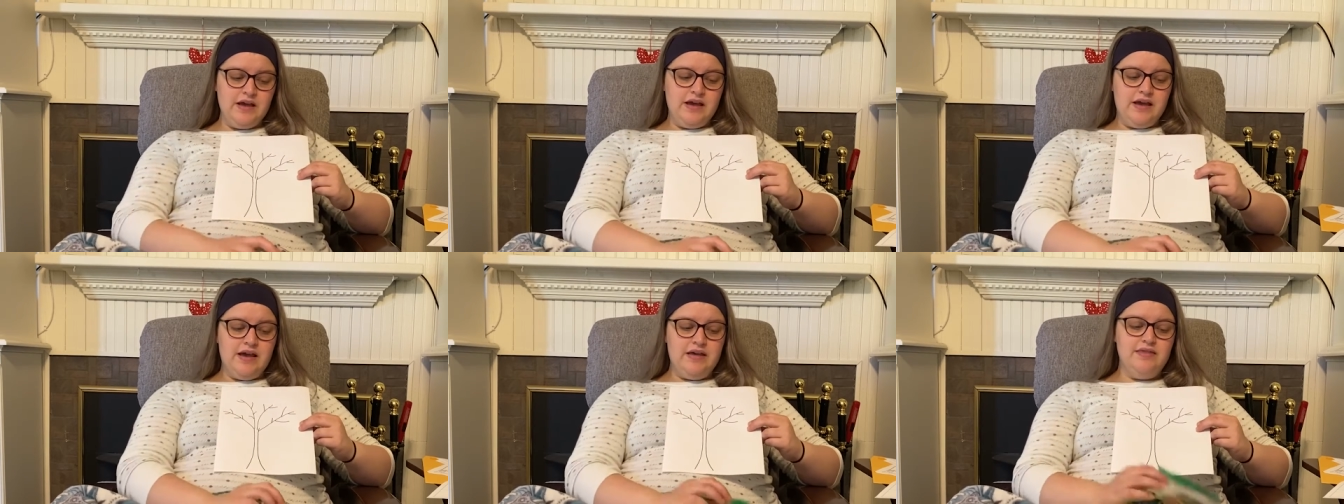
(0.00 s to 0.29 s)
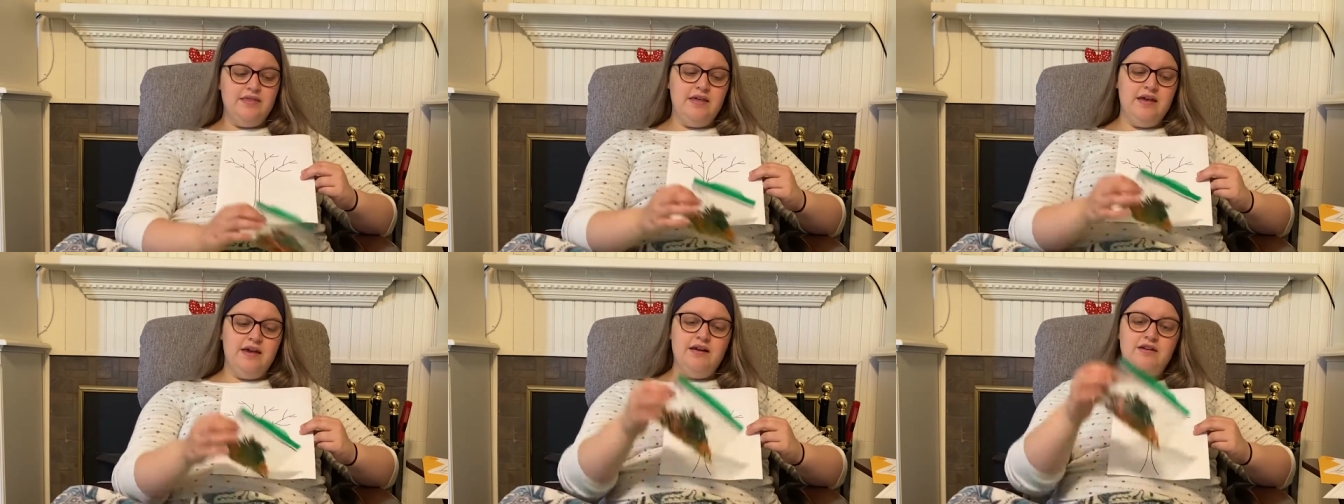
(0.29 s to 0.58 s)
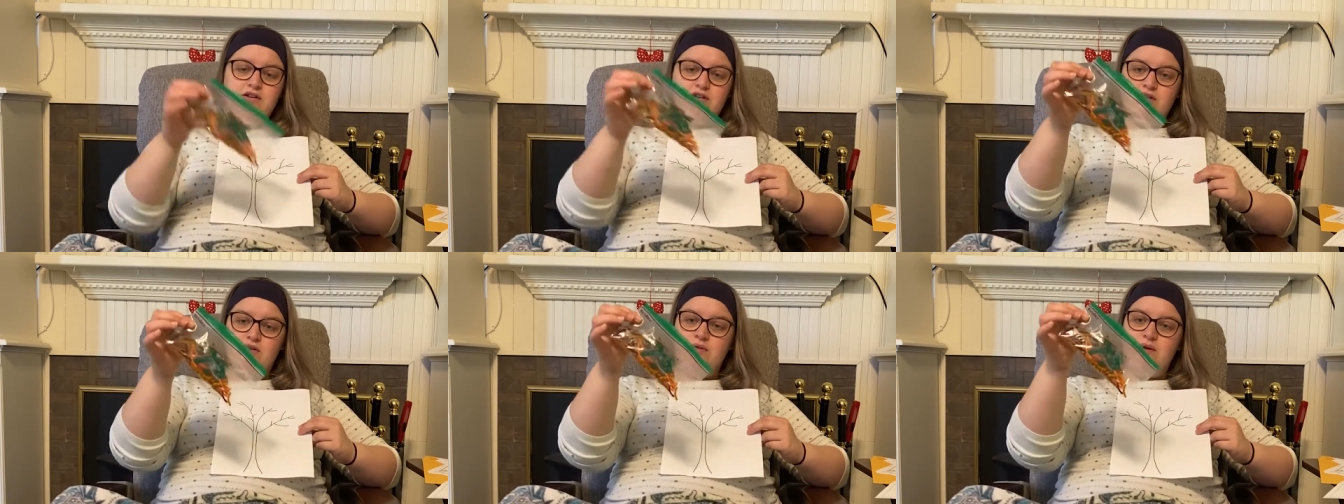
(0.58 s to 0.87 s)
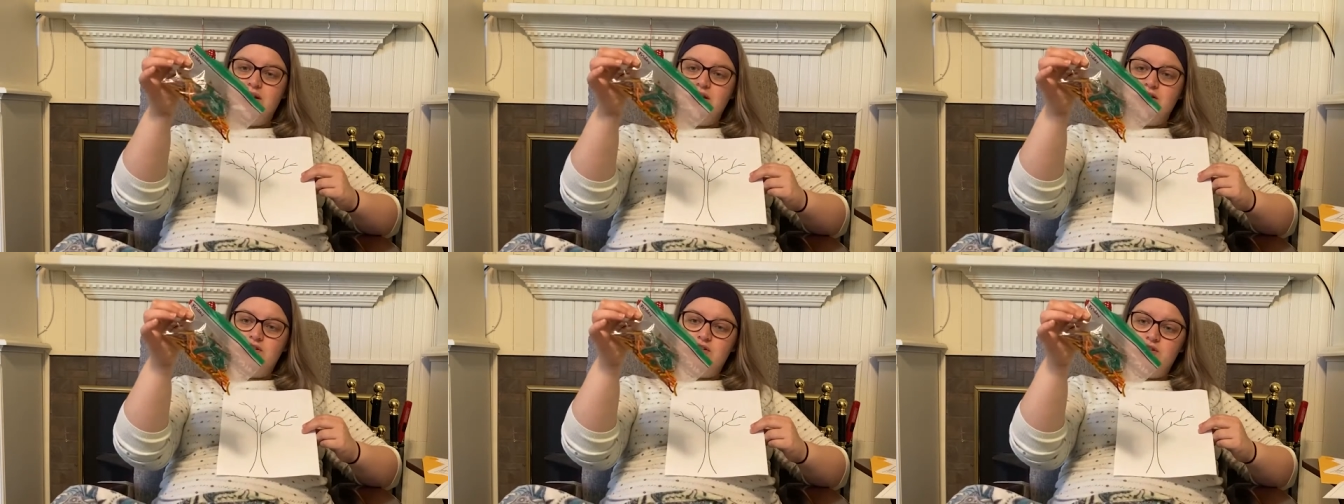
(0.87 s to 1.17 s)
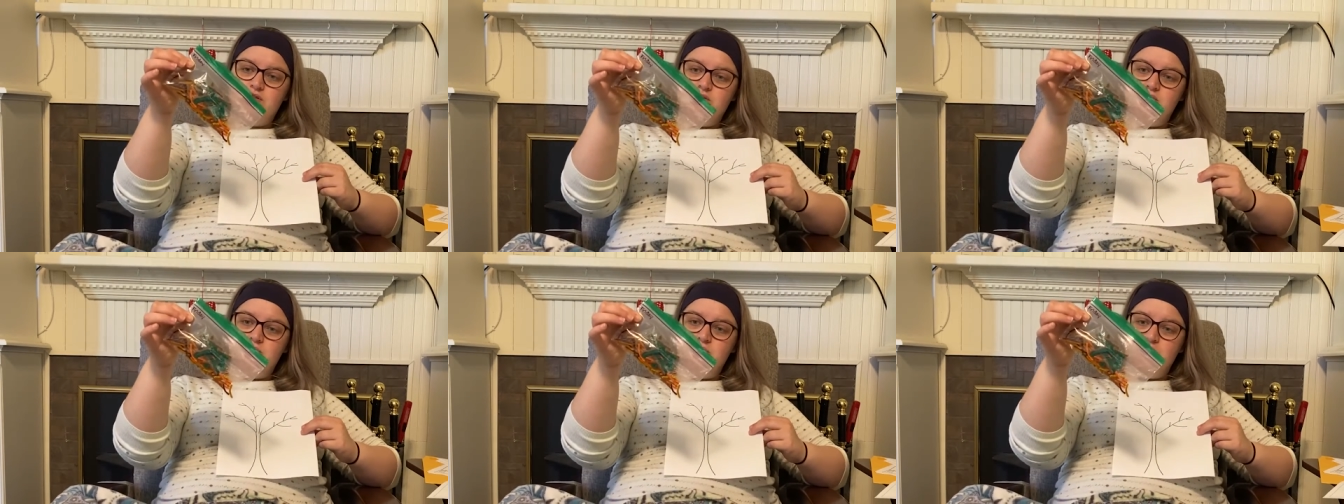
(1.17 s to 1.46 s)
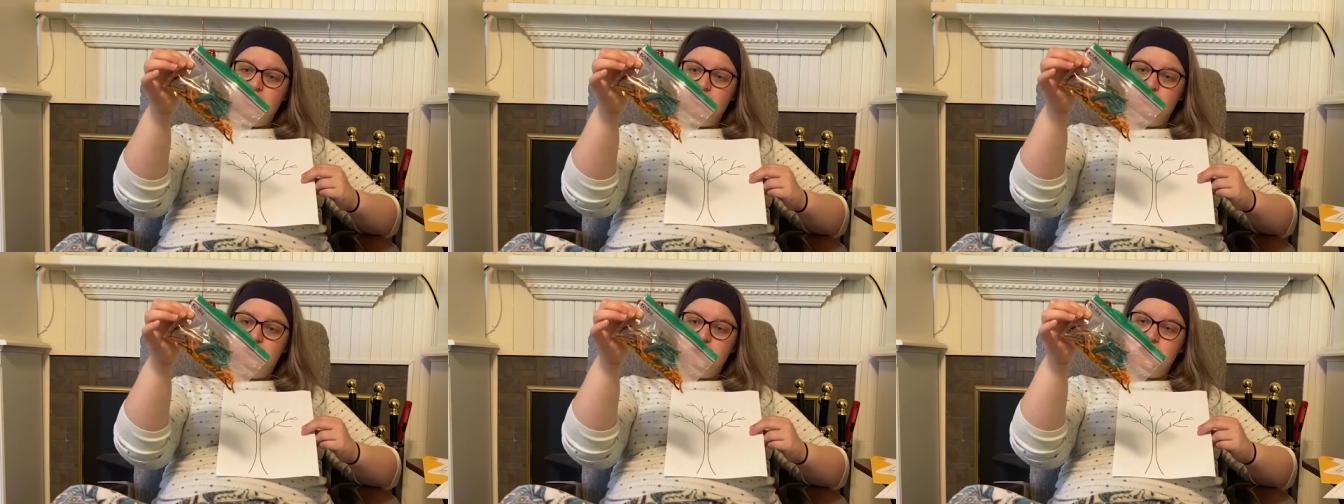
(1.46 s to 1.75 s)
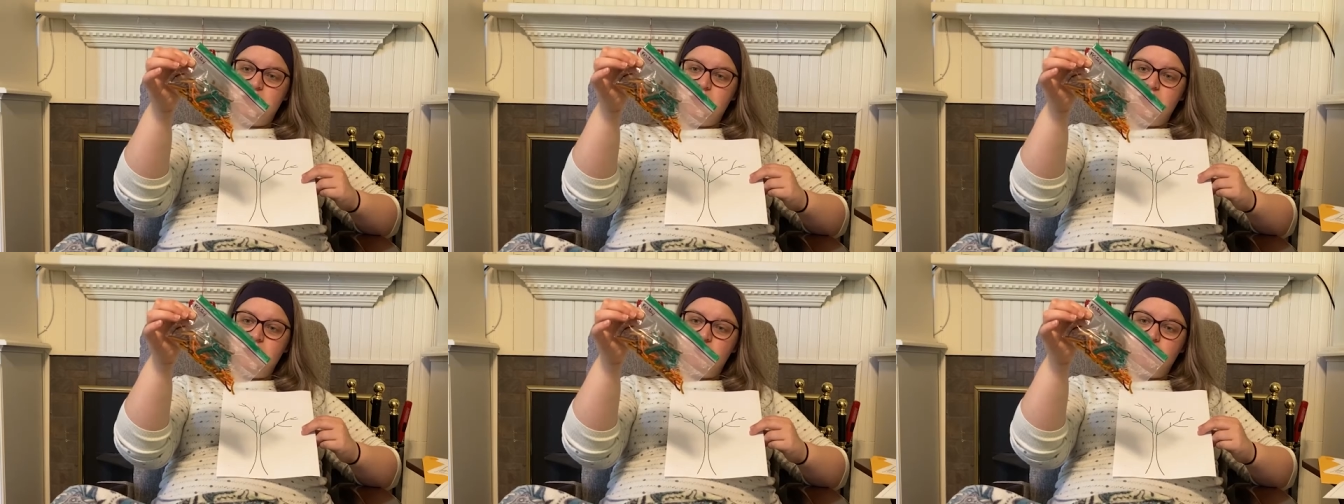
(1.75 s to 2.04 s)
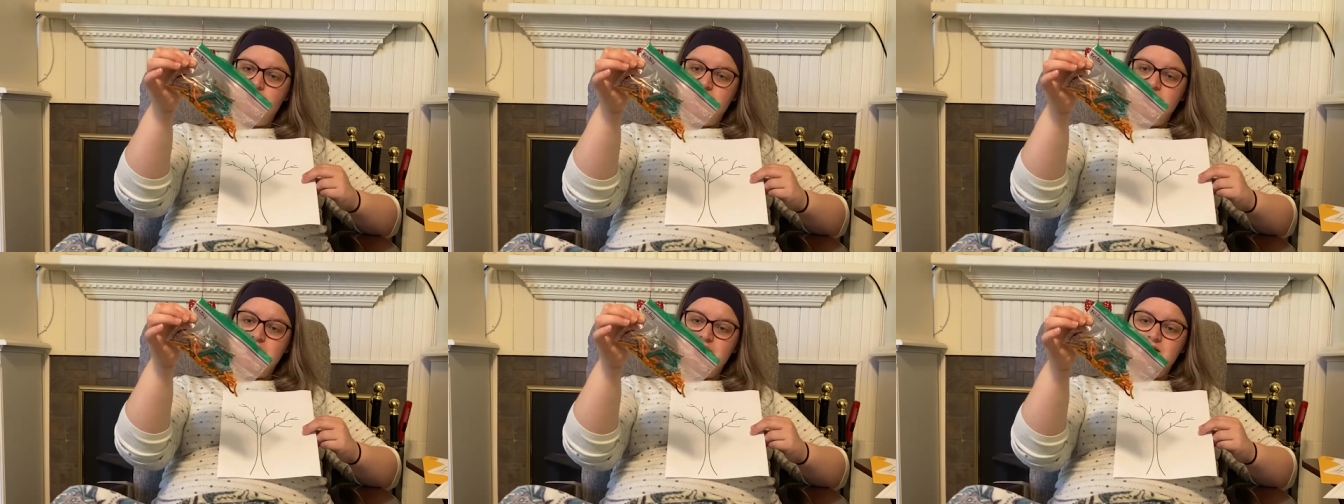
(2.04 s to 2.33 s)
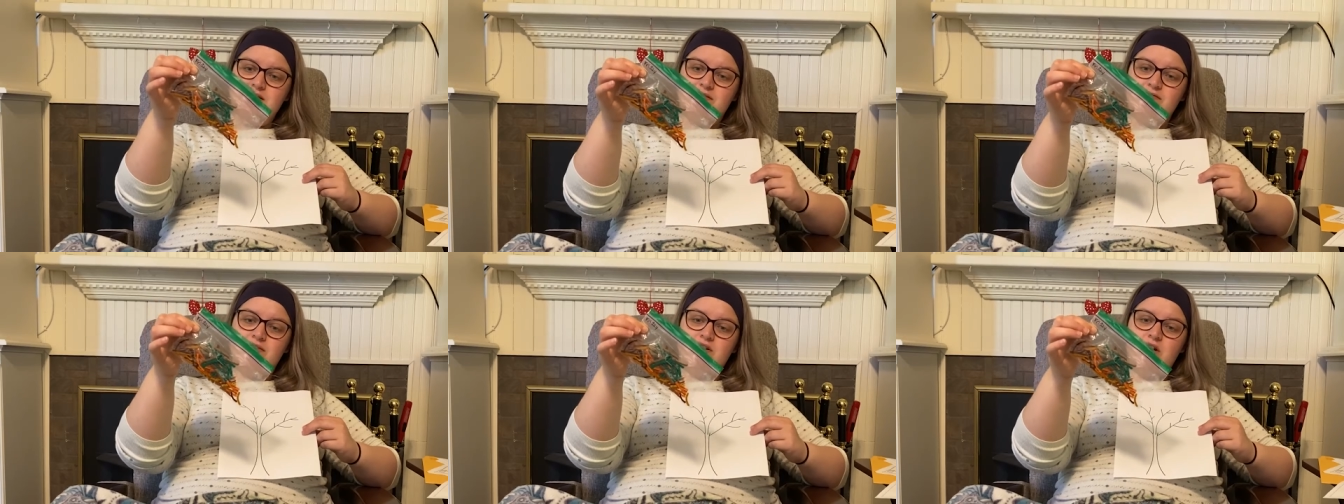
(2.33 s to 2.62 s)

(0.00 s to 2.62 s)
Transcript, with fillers: And then you're going to use the little pieces of